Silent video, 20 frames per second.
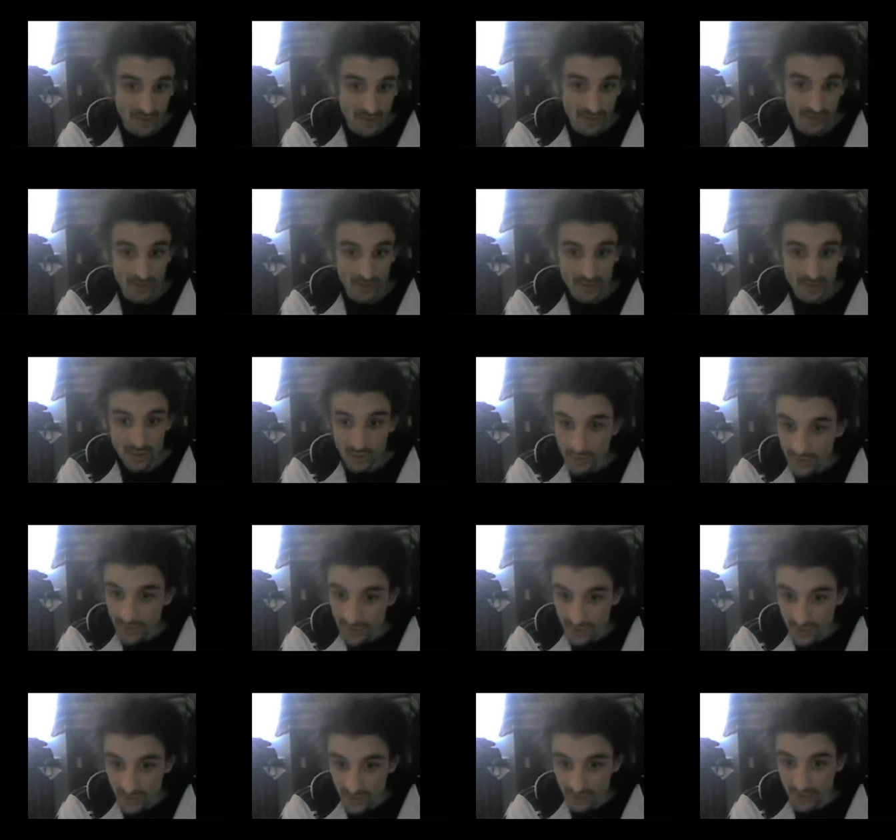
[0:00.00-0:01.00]
the
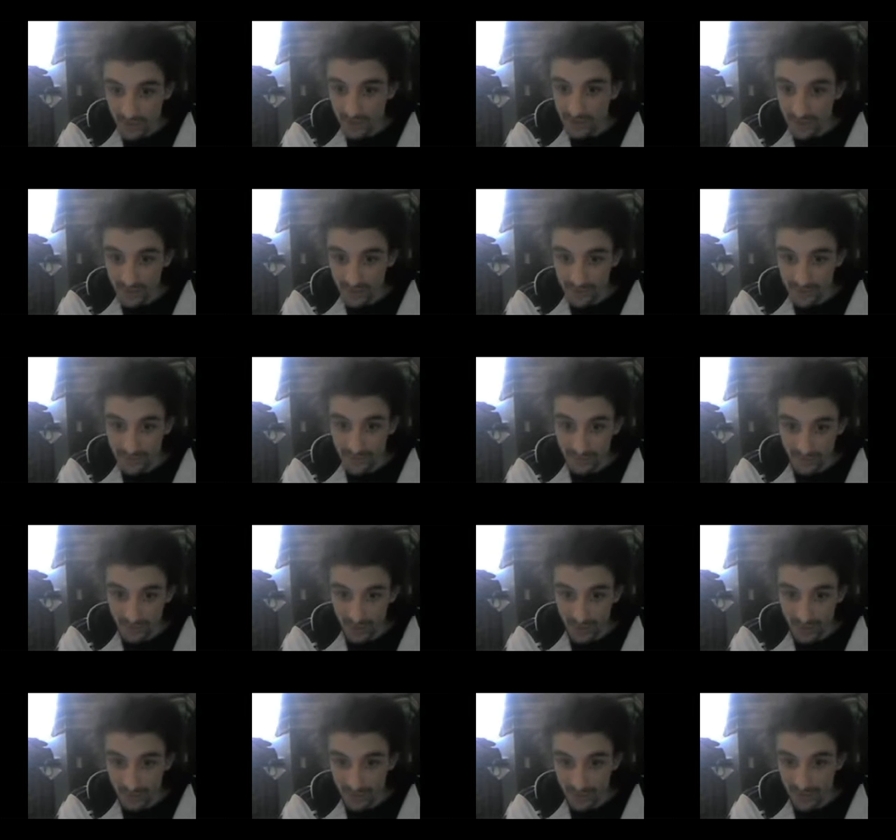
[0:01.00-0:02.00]
majority of them tend to
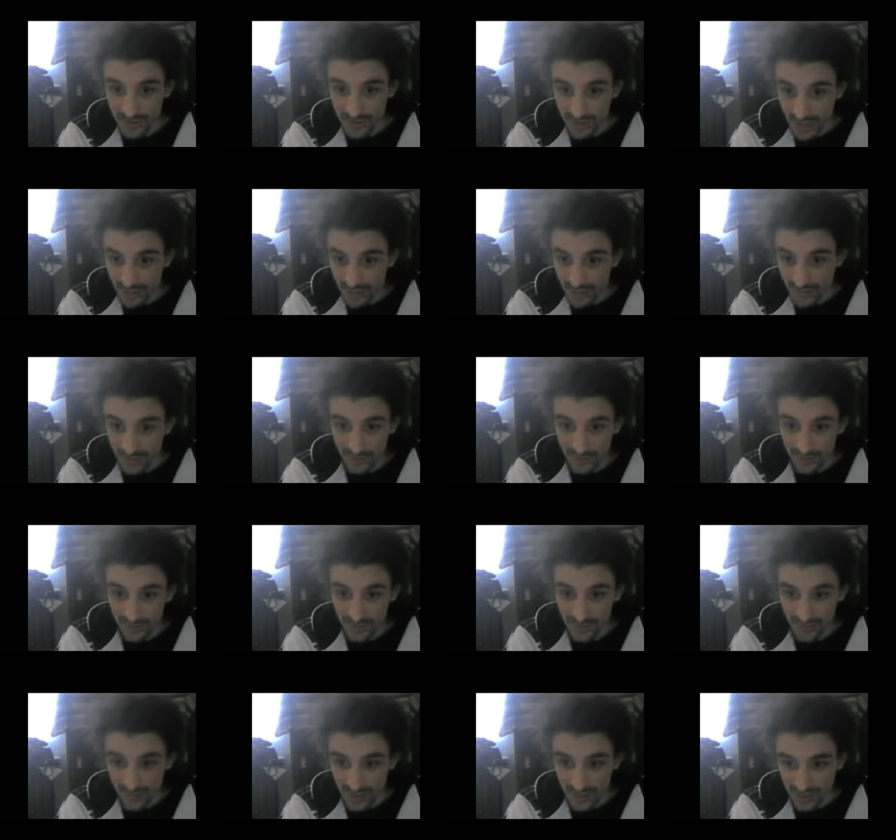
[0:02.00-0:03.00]
agree with the statements
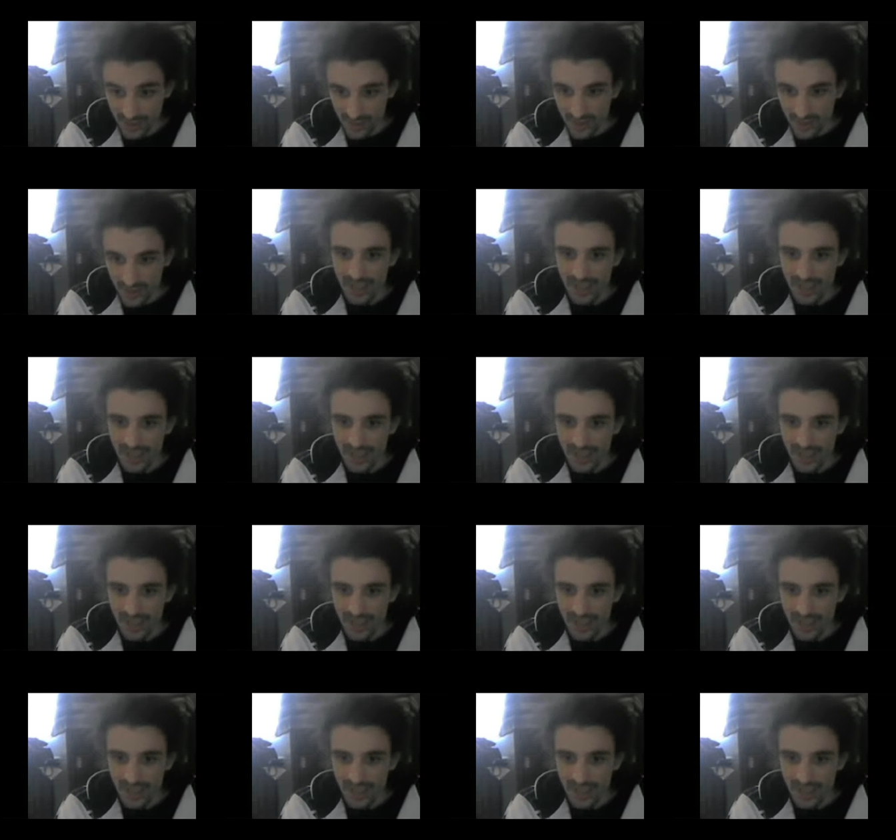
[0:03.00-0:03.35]
on this video.